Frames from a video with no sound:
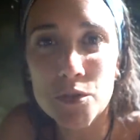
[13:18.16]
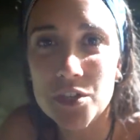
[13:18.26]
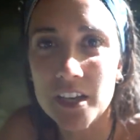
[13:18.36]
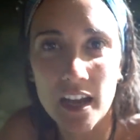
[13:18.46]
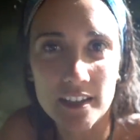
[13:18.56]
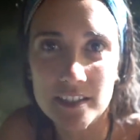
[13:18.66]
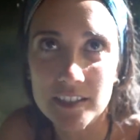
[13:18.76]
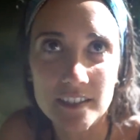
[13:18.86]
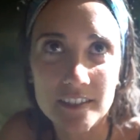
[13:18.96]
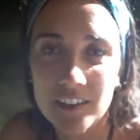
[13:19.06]

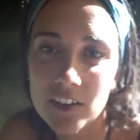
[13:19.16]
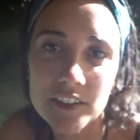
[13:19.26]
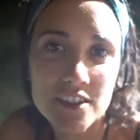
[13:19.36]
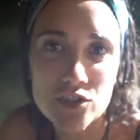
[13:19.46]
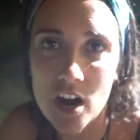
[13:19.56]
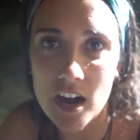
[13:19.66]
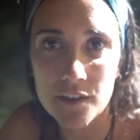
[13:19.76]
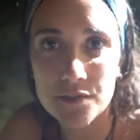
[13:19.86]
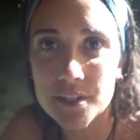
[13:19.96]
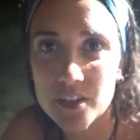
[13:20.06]
musicality, all the
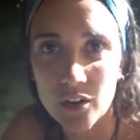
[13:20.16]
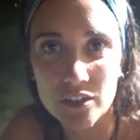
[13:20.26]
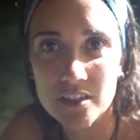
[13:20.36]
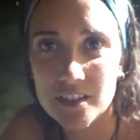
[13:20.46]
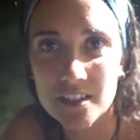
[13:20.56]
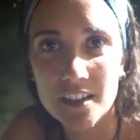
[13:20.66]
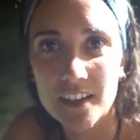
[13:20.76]
tribe songs.